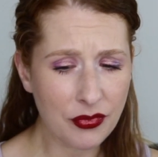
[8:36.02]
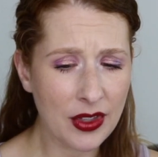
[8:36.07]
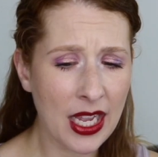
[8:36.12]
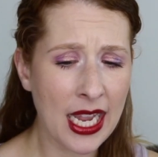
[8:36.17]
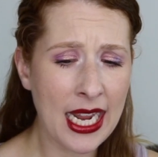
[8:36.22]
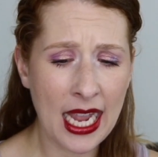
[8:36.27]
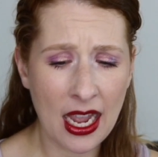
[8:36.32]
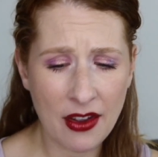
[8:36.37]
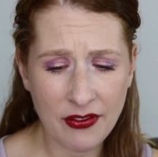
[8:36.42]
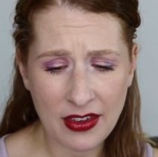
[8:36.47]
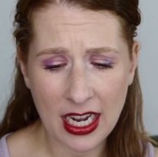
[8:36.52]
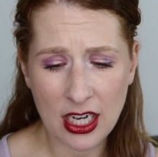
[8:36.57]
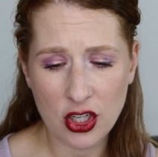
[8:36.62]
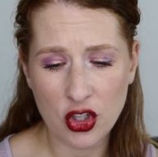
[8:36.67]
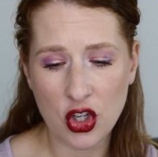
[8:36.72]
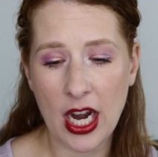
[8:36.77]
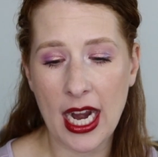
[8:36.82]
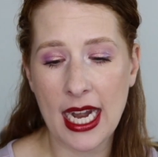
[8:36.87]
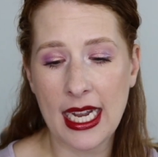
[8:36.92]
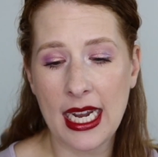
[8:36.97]
I have not
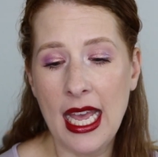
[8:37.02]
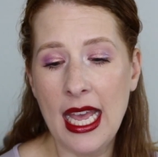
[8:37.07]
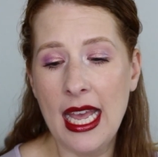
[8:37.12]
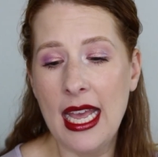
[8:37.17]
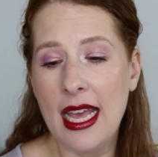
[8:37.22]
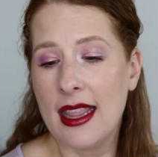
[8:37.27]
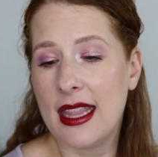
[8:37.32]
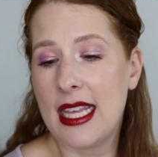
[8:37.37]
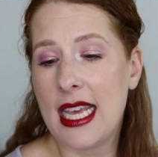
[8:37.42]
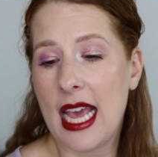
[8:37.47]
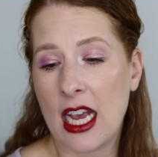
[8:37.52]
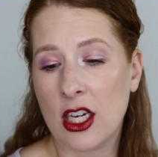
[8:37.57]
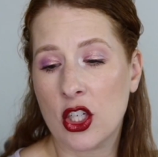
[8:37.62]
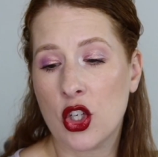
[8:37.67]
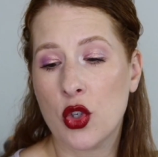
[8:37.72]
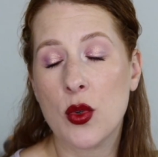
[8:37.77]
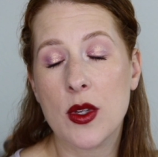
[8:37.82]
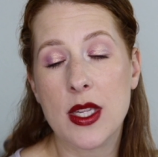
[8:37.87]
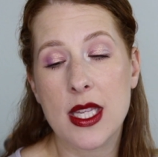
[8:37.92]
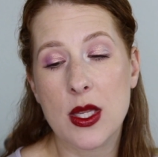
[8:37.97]
tried the
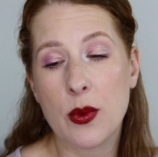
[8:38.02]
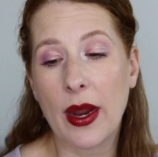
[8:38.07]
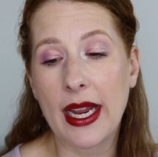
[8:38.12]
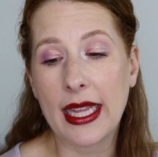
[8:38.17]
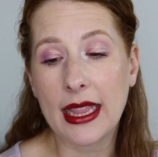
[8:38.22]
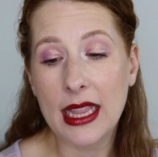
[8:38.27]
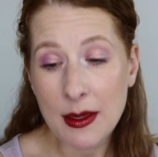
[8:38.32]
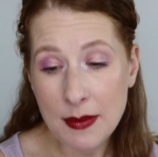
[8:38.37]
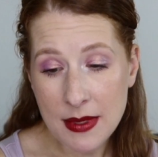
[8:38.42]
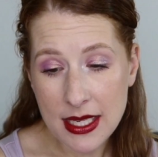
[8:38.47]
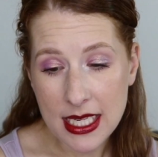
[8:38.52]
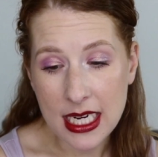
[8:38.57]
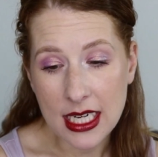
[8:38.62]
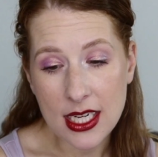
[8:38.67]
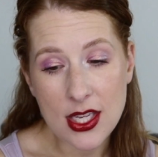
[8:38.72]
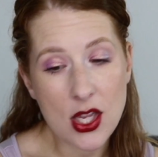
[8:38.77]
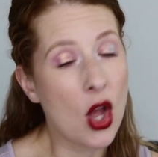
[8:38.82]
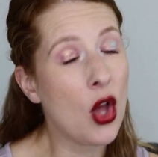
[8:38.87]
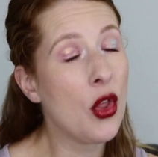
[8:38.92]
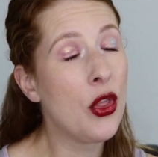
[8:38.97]
actual suede
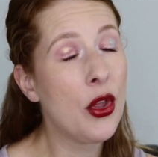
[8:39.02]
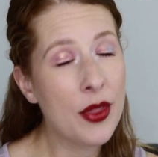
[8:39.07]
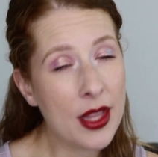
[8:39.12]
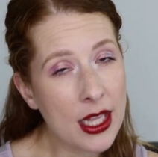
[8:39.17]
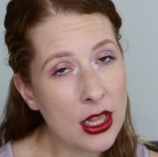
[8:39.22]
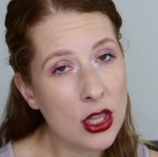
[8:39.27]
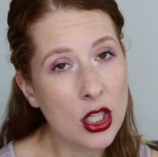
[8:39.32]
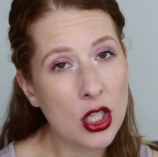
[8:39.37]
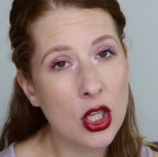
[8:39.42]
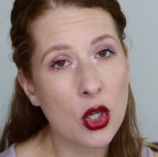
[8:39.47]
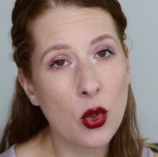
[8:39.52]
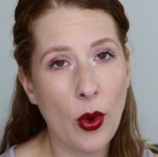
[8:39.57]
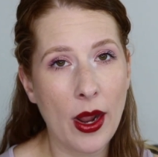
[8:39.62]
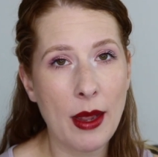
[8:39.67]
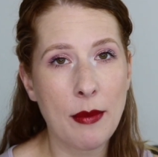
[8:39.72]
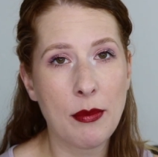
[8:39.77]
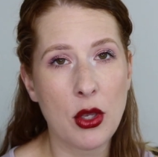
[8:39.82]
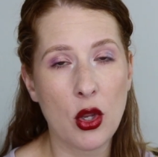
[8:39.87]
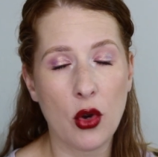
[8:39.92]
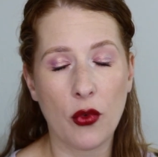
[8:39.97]
lipsticks, although they look
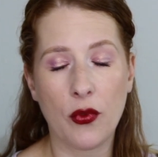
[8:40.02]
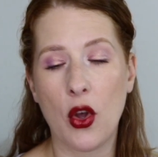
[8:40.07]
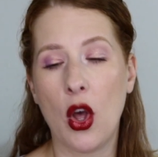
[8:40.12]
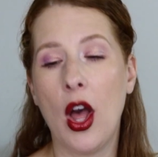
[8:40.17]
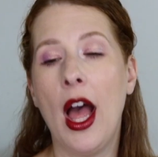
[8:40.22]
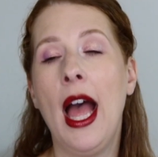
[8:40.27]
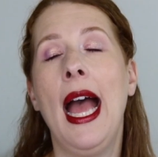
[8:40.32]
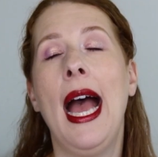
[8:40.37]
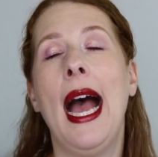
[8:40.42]
quite beautiful.